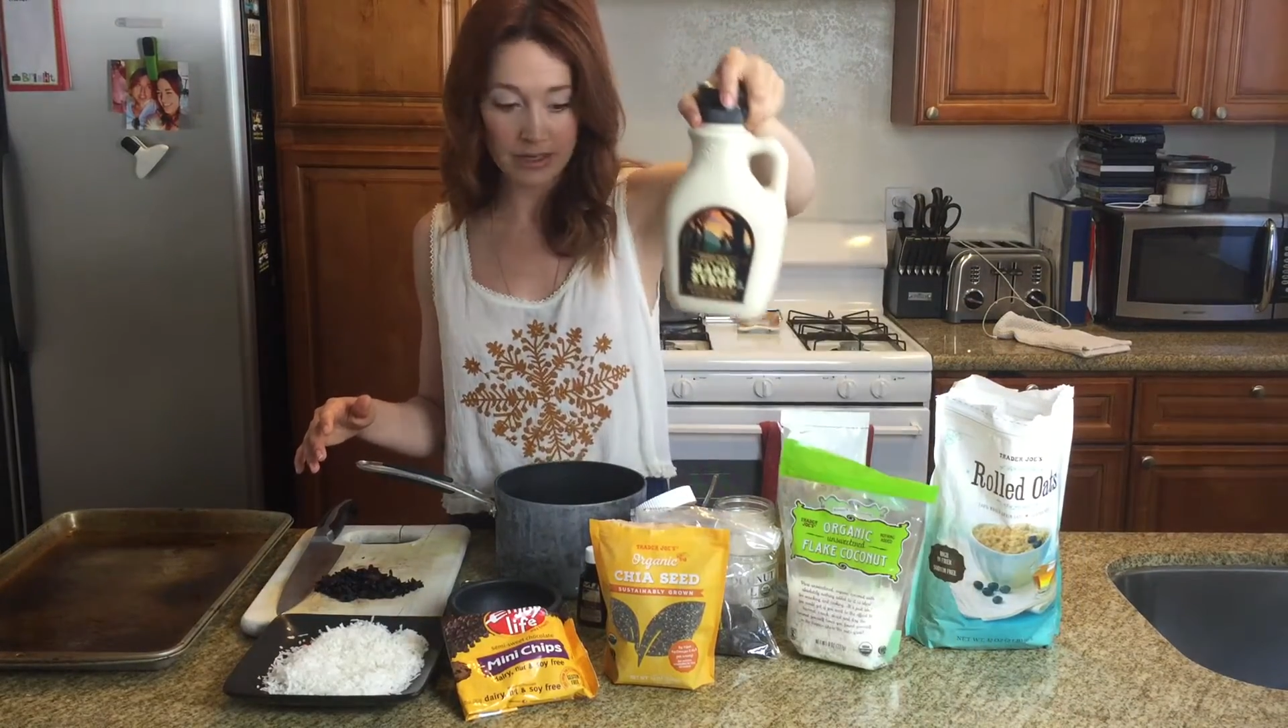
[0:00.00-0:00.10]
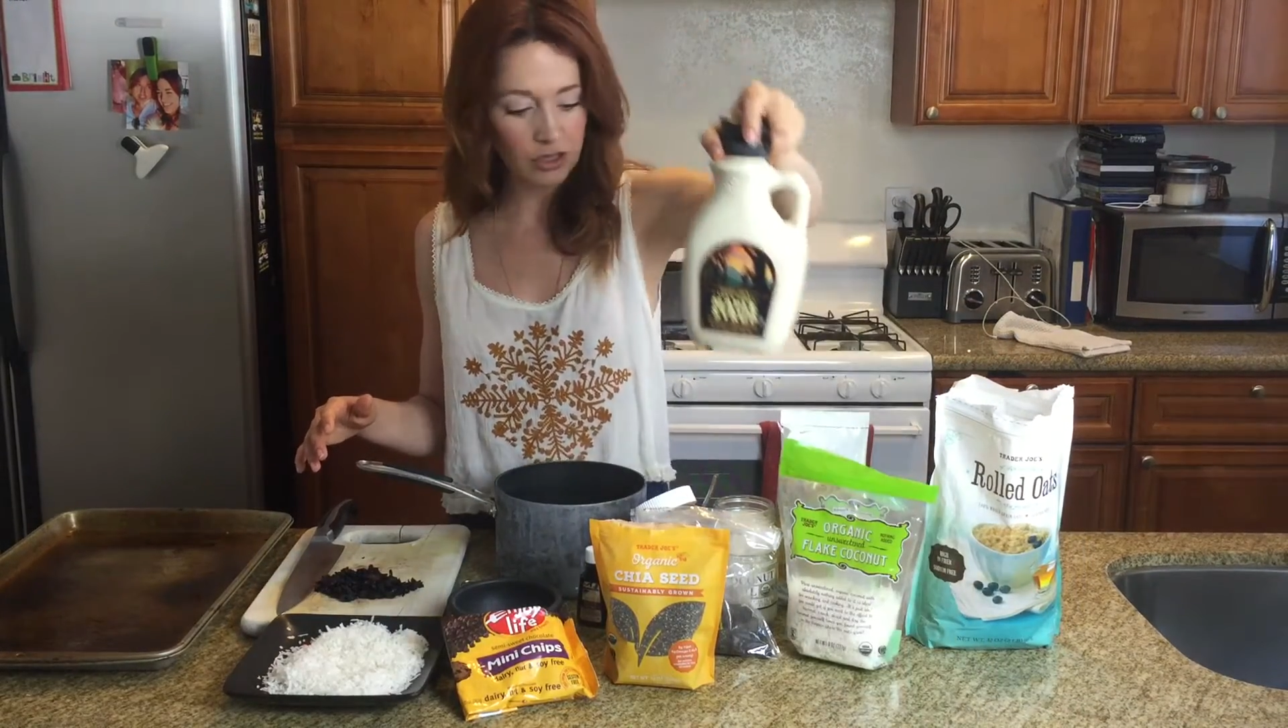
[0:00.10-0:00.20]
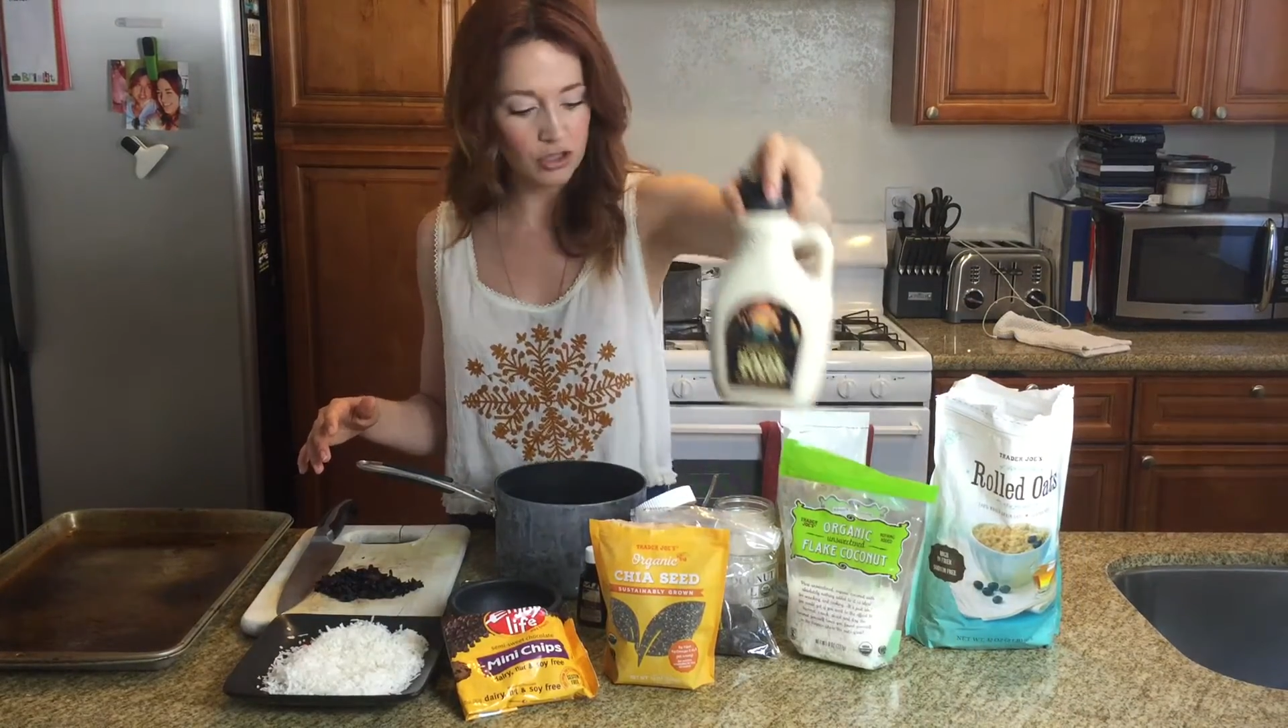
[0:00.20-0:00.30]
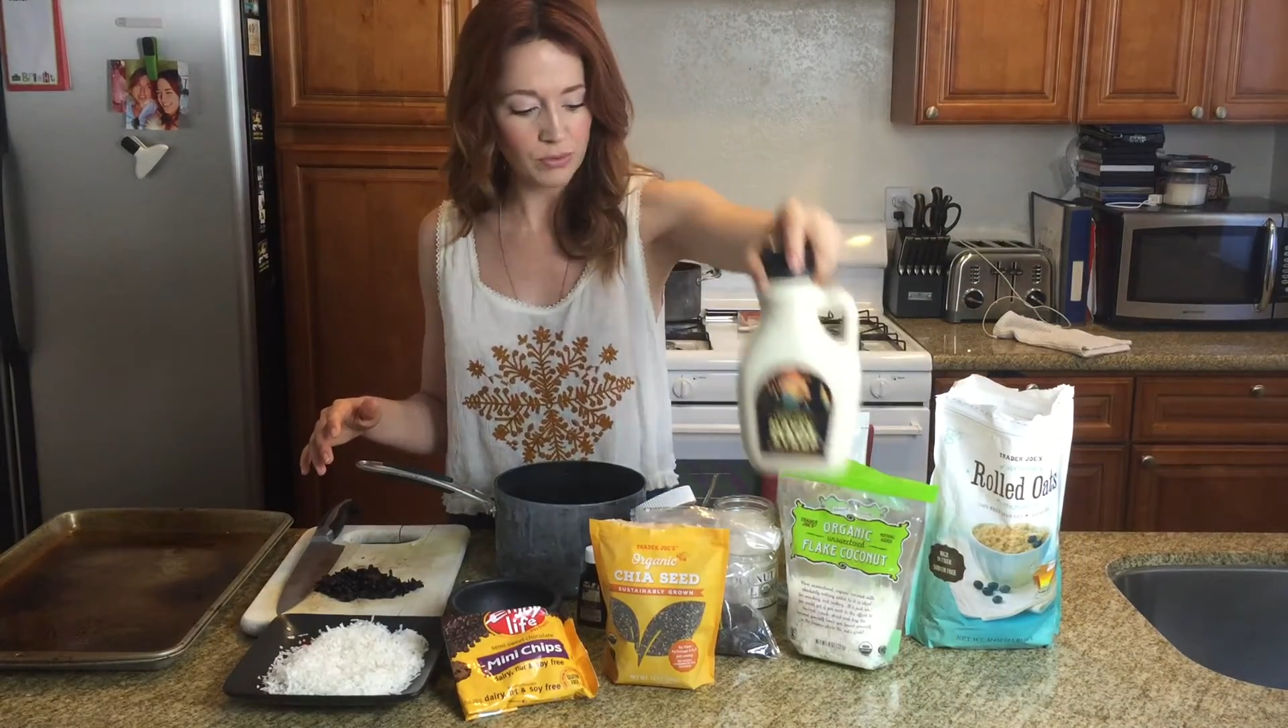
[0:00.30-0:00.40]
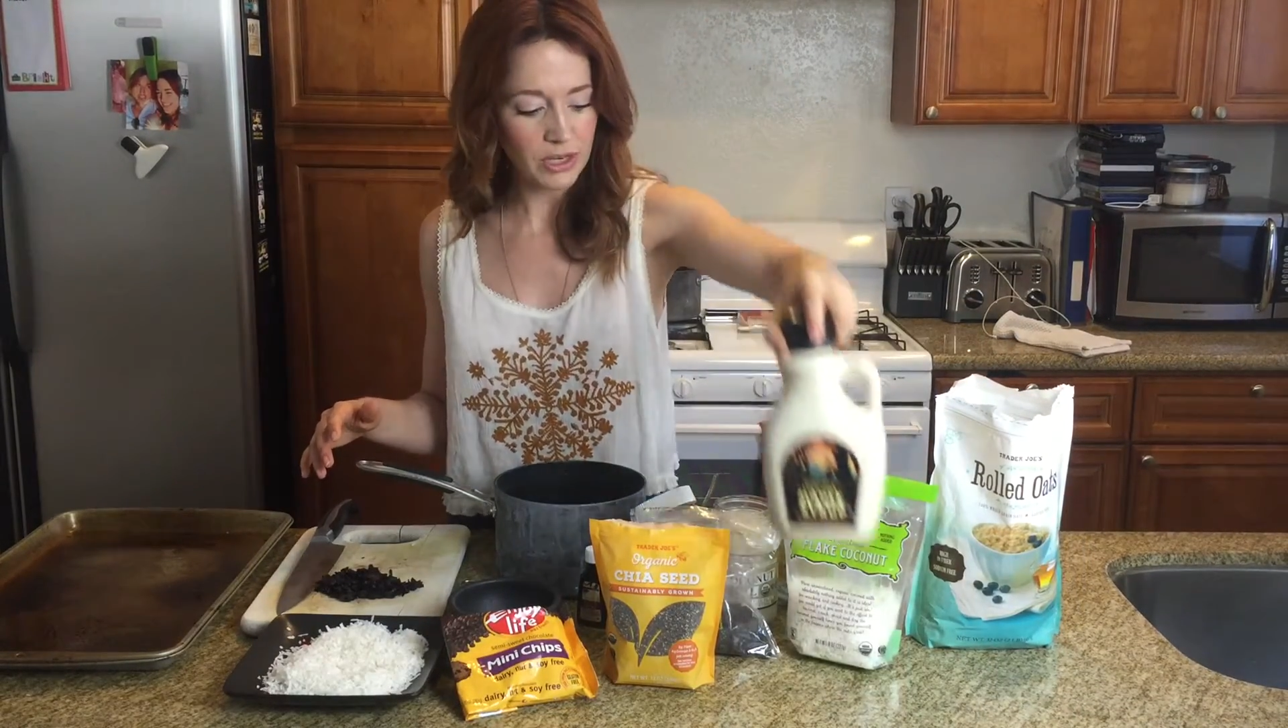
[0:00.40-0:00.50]
as
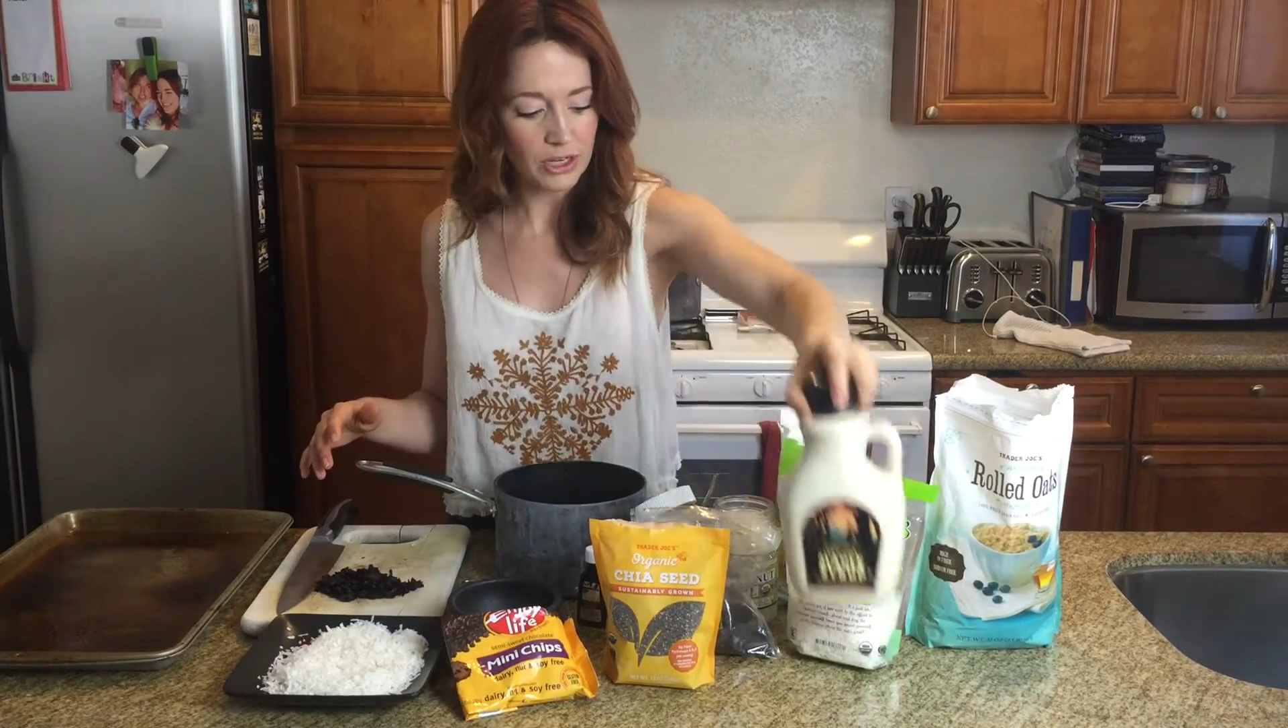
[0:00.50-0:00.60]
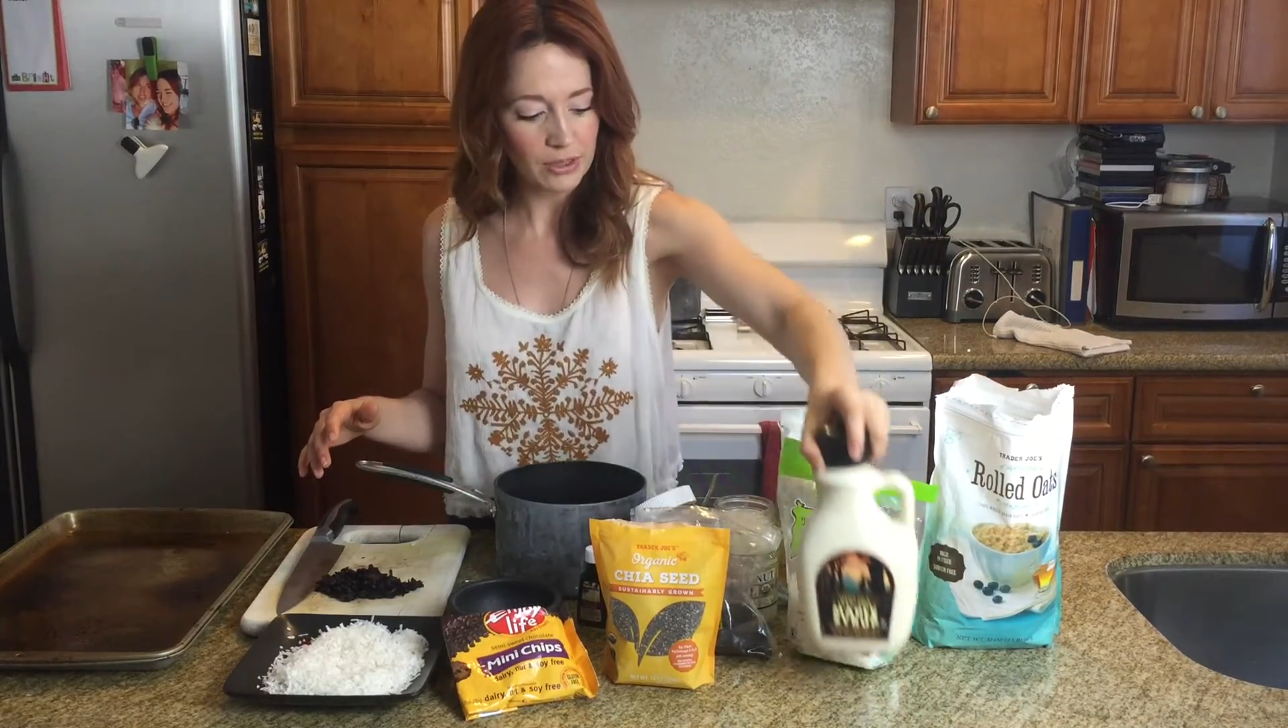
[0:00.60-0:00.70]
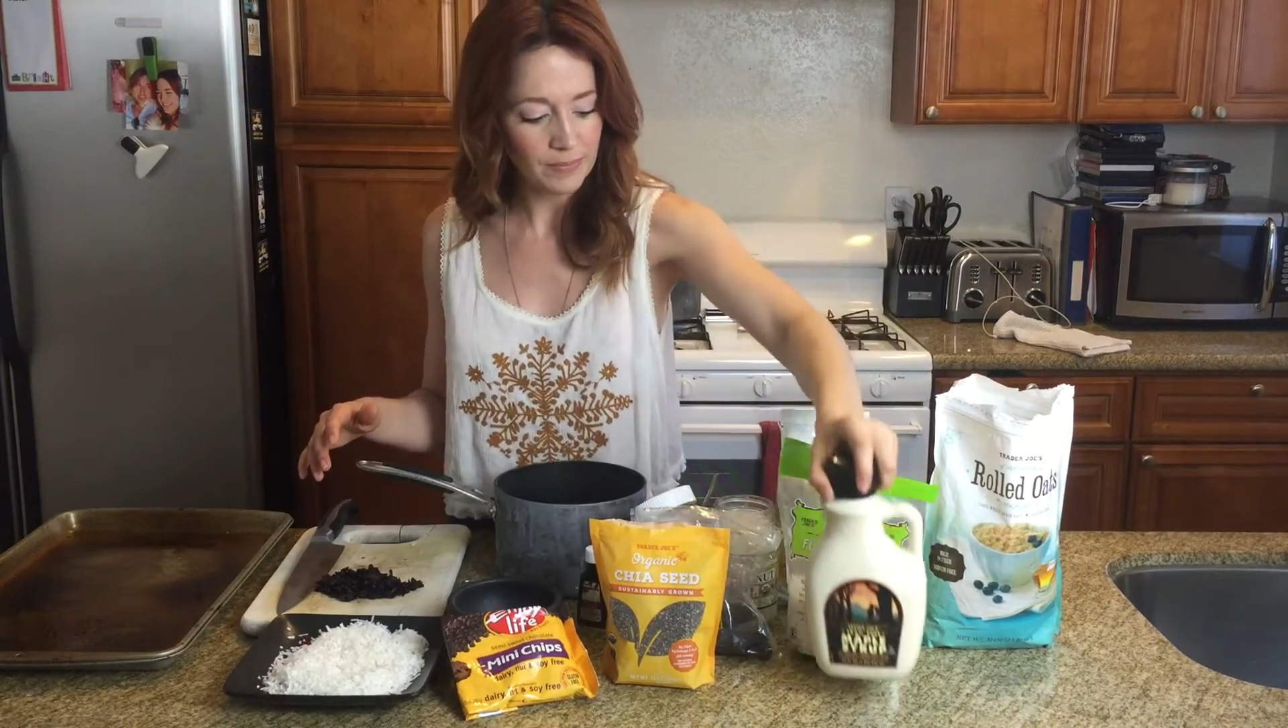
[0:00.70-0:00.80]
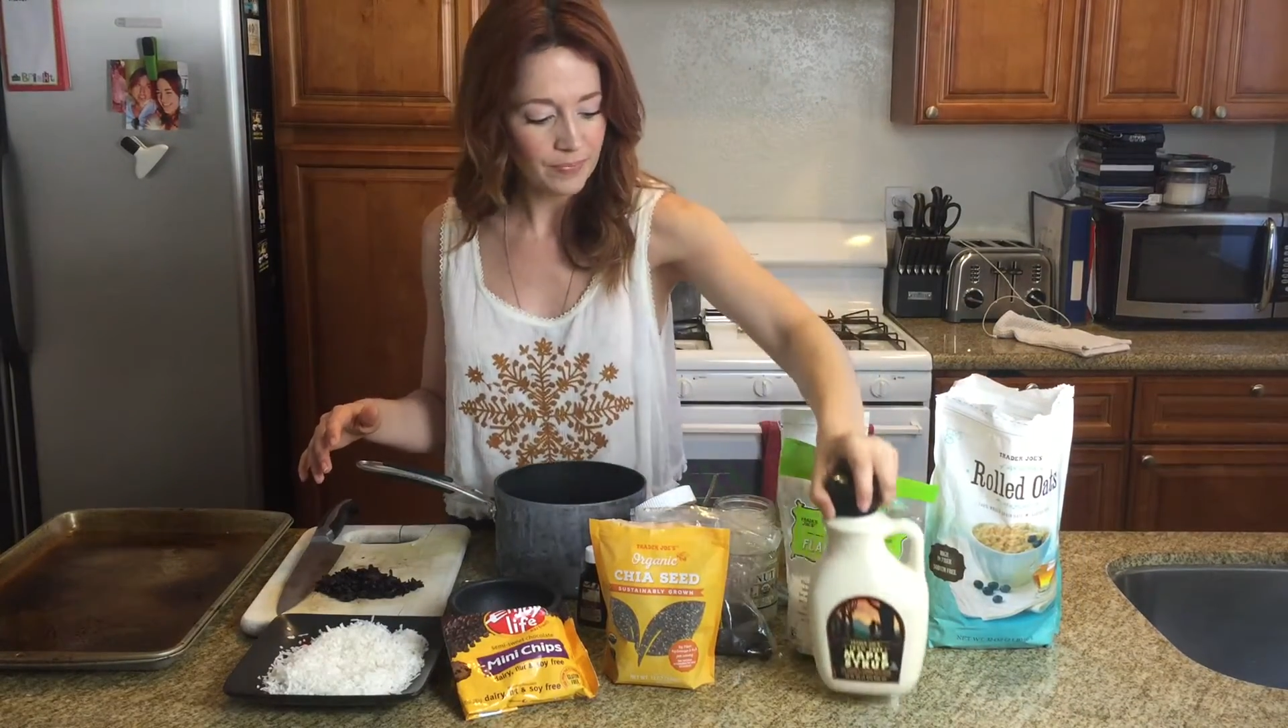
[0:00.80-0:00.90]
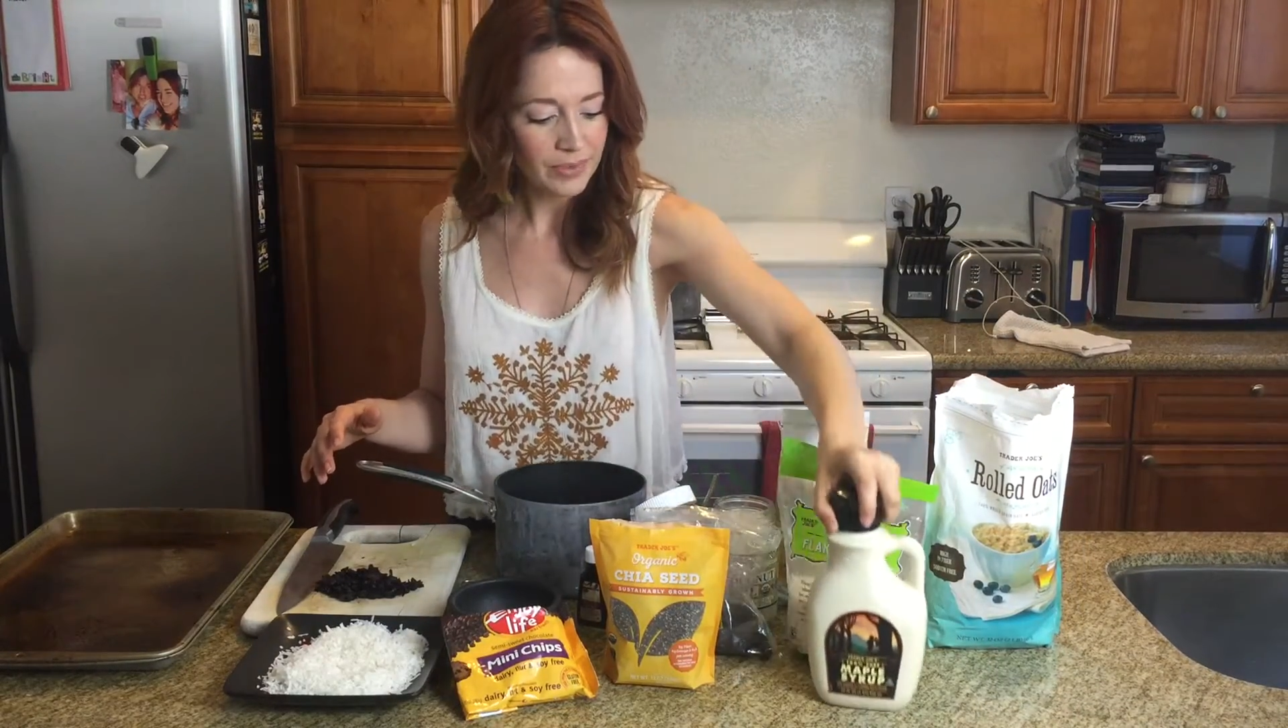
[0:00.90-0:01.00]
our sweetener,